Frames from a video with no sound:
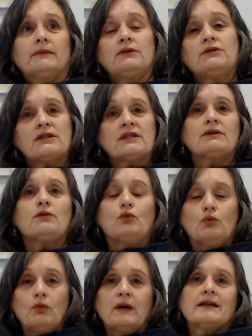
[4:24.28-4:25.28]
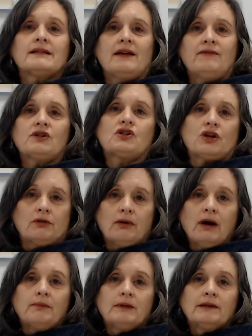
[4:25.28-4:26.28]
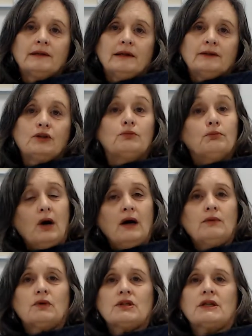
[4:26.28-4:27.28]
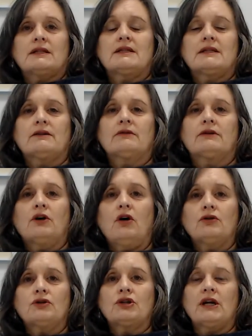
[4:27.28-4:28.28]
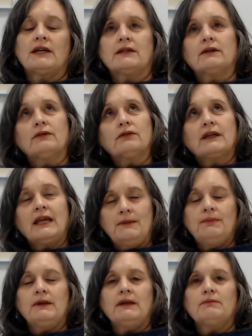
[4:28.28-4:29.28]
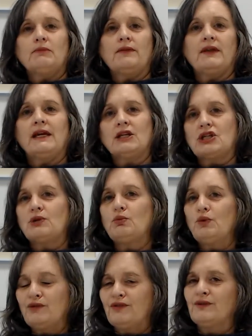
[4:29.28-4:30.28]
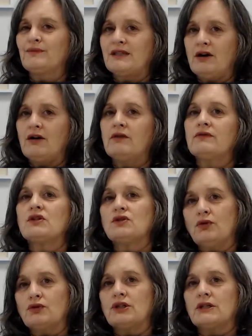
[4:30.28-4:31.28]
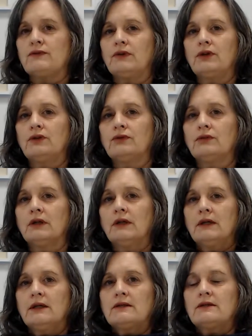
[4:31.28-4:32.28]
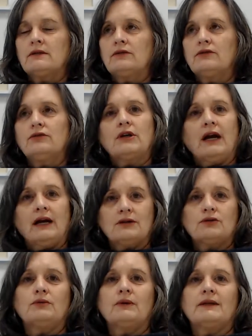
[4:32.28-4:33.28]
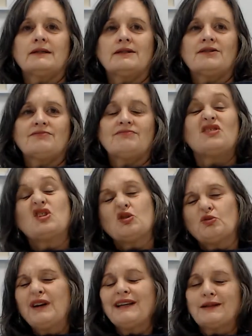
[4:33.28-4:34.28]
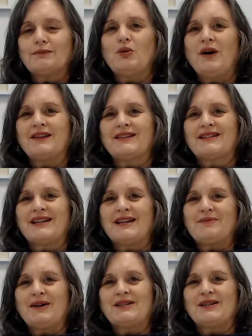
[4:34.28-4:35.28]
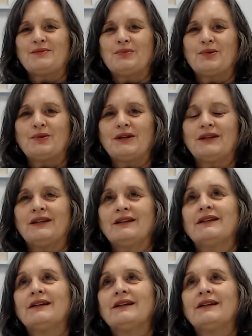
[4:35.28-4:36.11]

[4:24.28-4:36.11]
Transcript: doesn't always have to show up, you might want to consider a contractor, keeping in mind they actually work for themselves, not just for you. So you can't always direct them quite the same way as an employee.